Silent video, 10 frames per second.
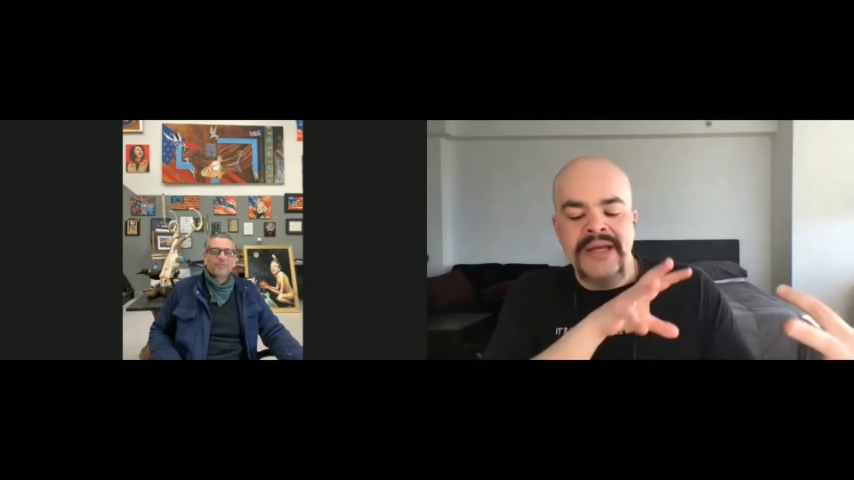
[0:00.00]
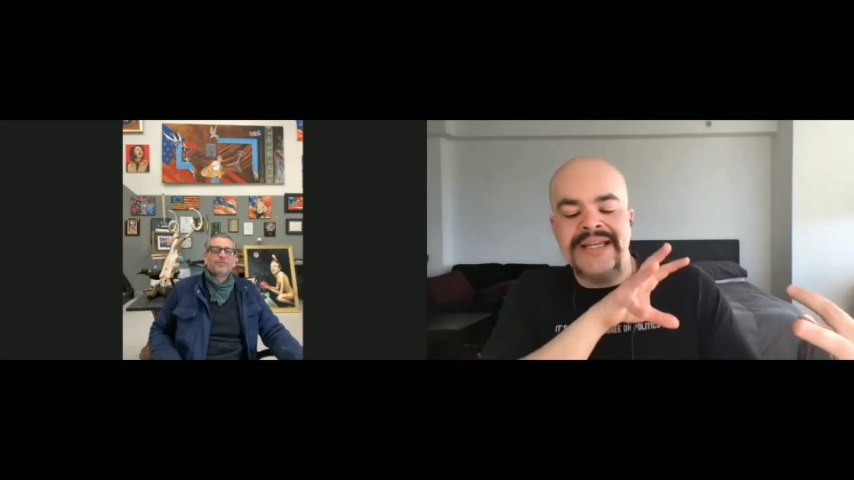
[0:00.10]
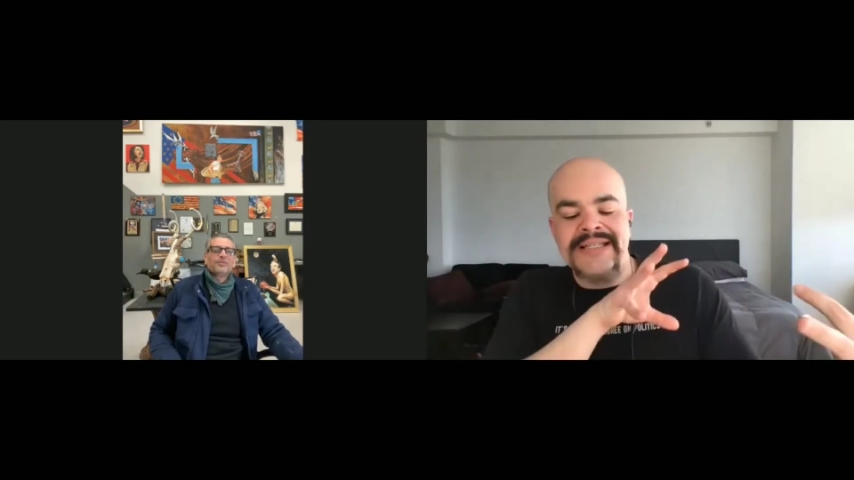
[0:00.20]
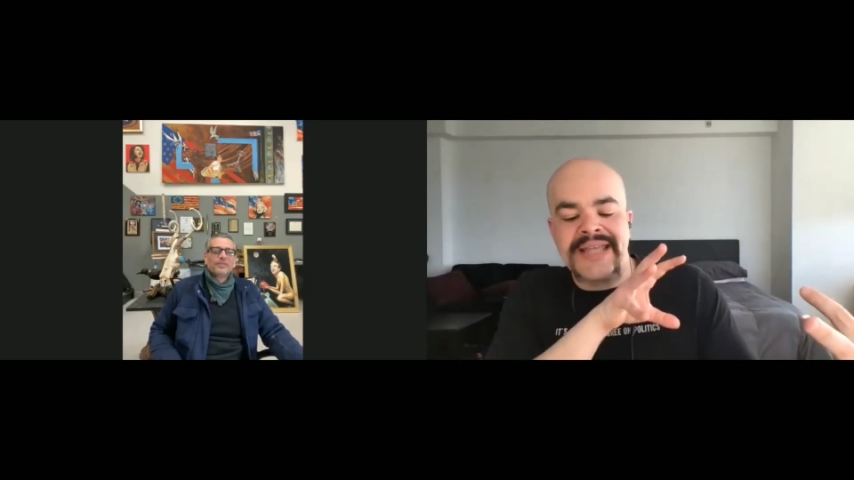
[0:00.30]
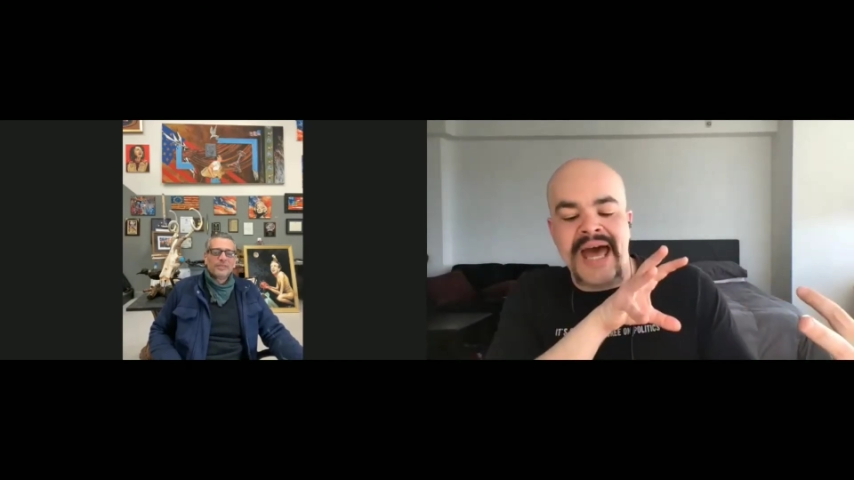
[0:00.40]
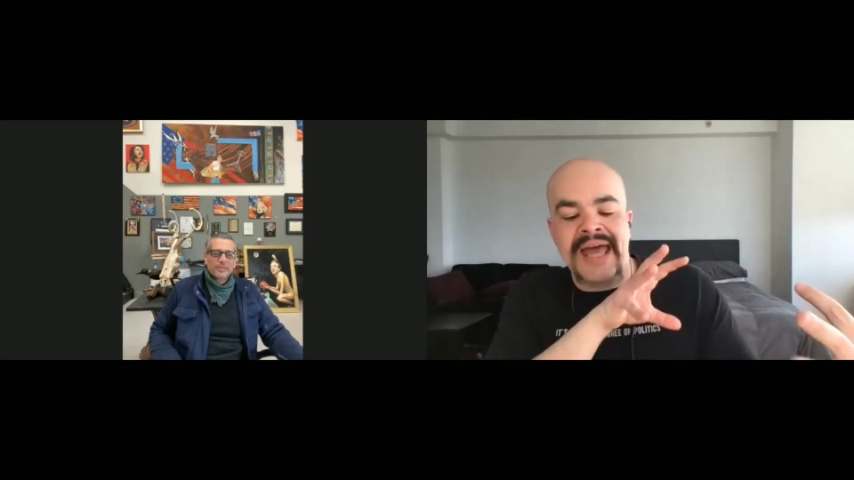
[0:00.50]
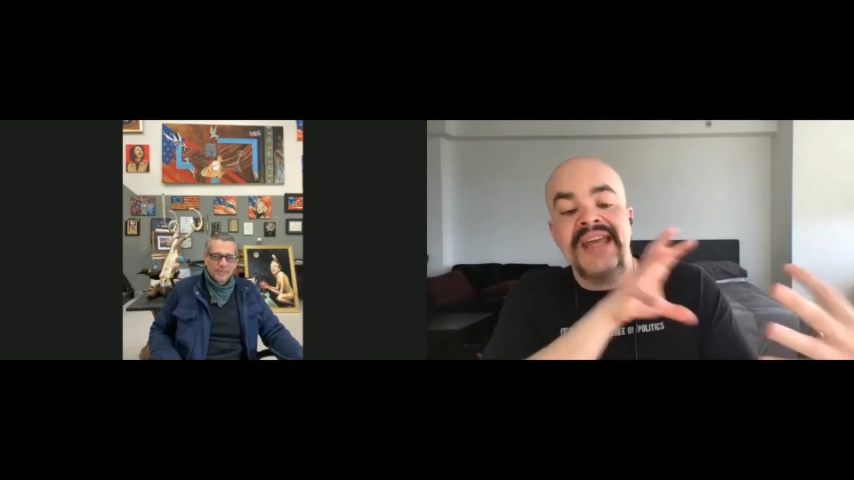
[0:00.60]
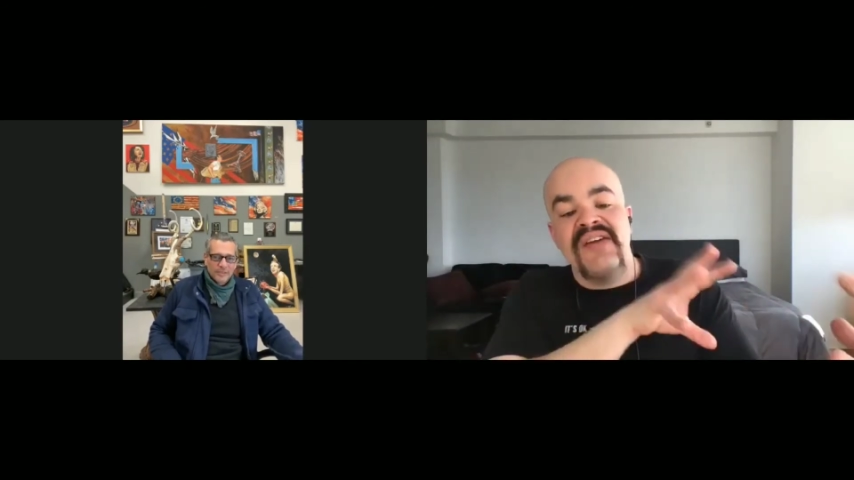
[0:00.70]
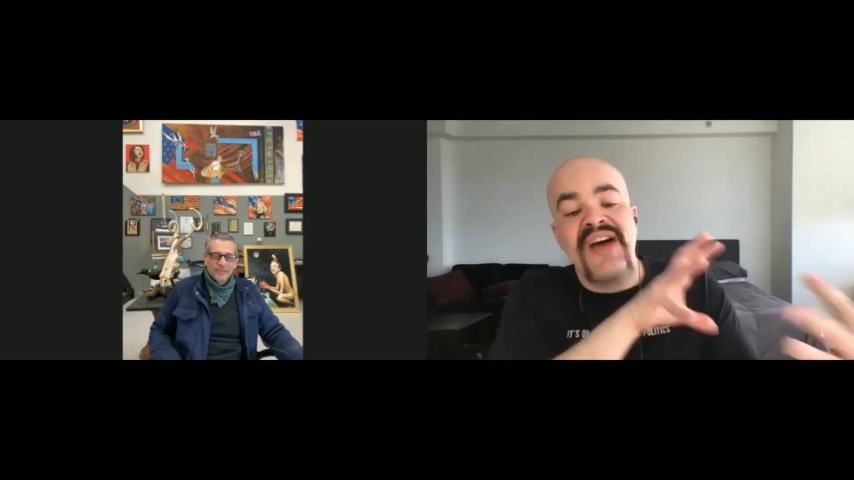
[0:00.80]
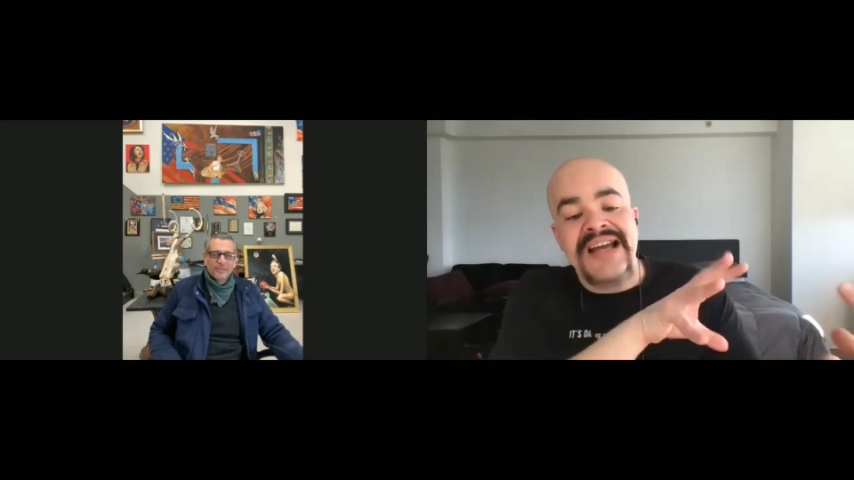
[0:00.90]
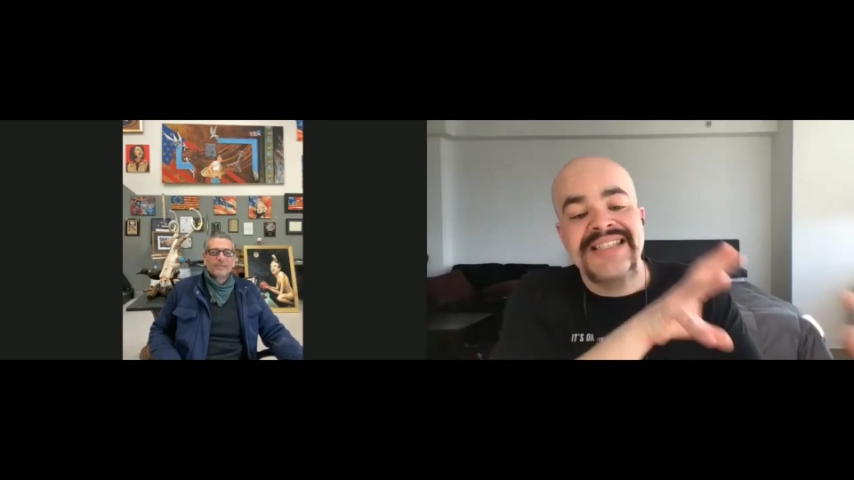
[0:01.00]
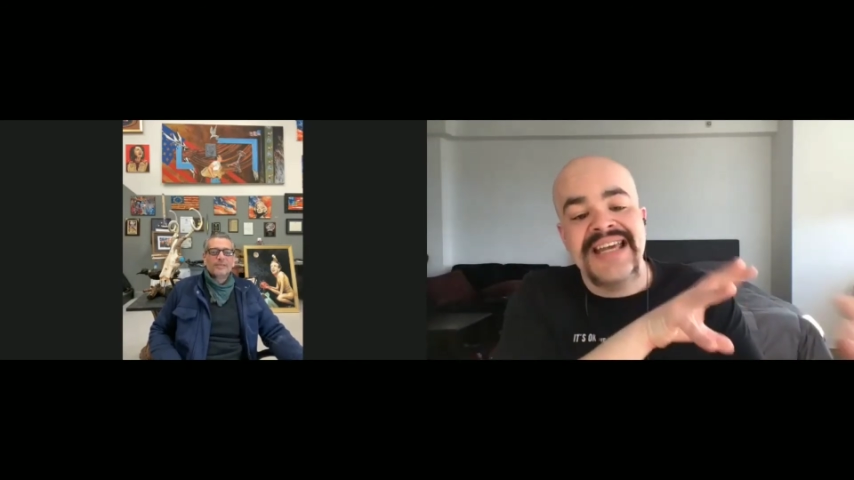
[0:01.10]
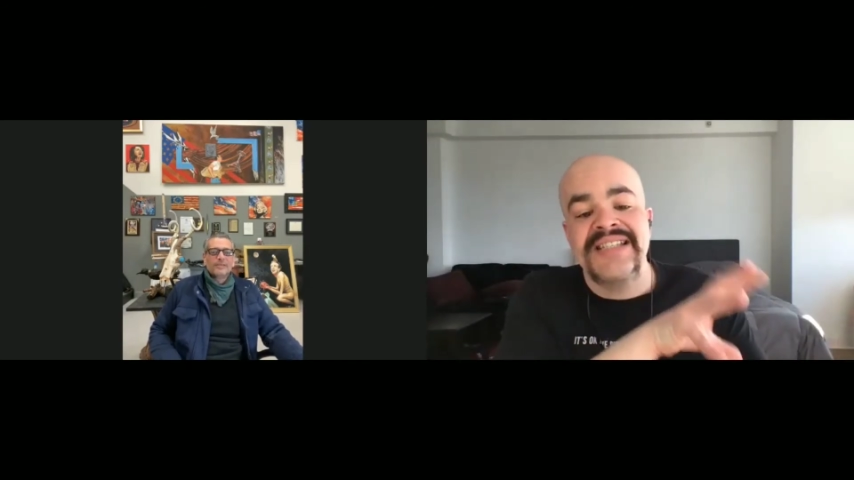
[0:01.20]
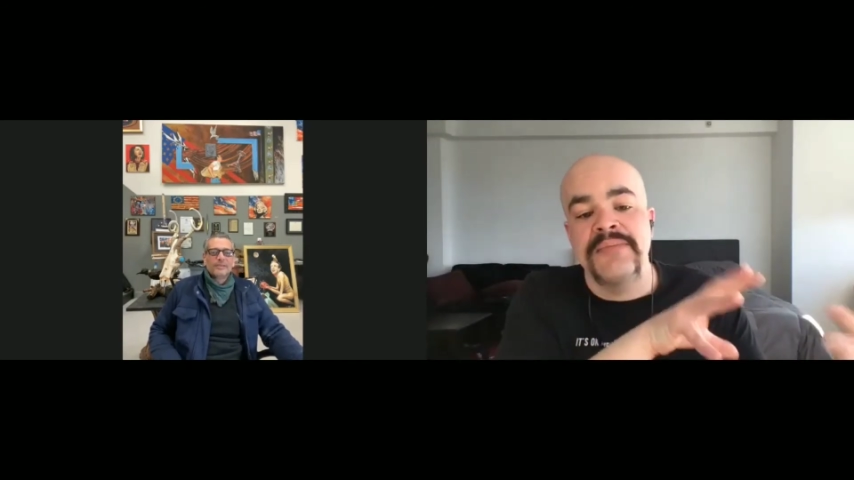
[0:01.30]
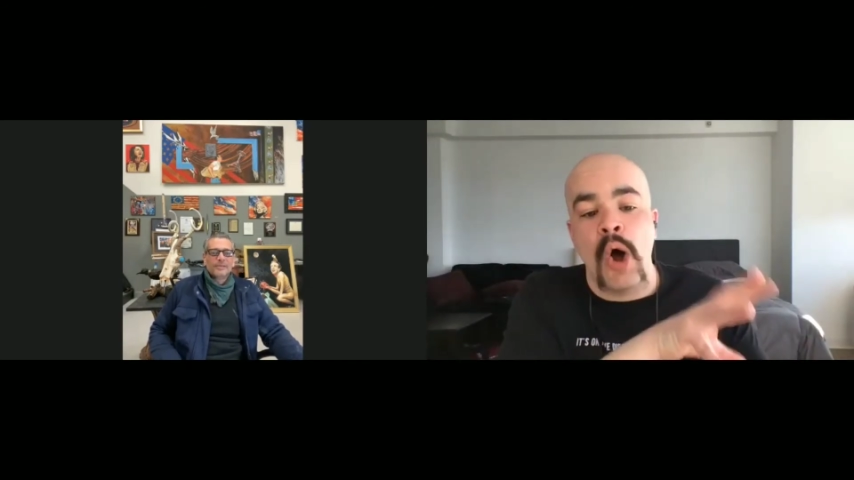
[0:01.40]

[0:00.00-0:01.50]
is that if I say some